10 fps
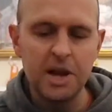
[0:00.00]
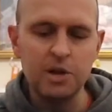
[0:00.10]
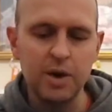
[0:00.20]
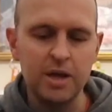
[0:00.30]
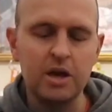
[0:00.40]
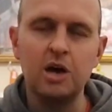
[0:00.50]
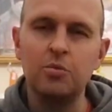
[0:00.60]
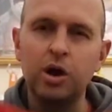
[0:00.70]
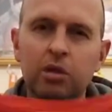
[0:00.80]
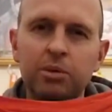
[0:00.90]
But anyway,
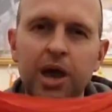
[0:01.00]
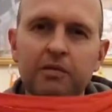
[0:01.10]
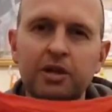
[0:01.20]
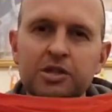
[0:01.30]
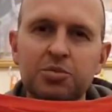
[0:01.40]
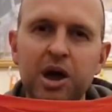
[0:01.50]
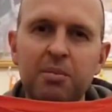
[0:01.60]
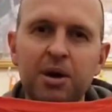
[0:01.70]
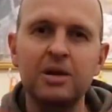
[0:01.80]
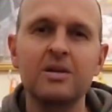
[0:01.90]
I will be having to
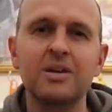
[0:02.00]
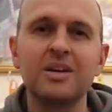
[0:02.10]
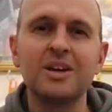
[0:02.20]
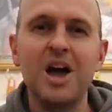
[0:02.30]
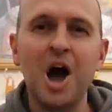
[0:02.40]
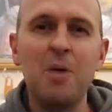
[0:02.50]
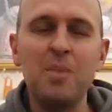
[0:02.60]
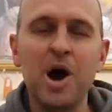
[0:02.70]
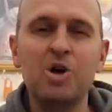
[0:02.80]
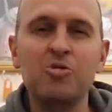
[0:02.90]
wear my
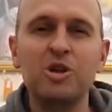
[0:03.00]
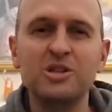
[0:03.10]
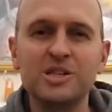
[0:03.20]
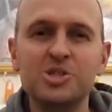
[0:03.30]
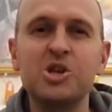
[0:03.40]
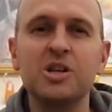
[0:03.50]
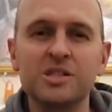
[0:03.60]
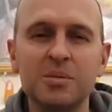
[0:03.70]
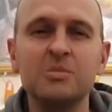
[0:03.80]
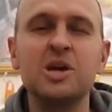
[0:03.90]
Parkrun
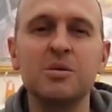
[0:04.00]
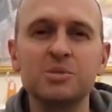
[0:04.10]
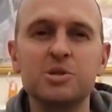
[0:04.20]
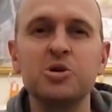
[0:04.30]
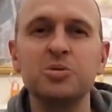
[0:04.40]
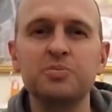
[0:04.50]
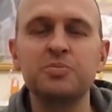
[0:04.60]
t-shirt sometimes too.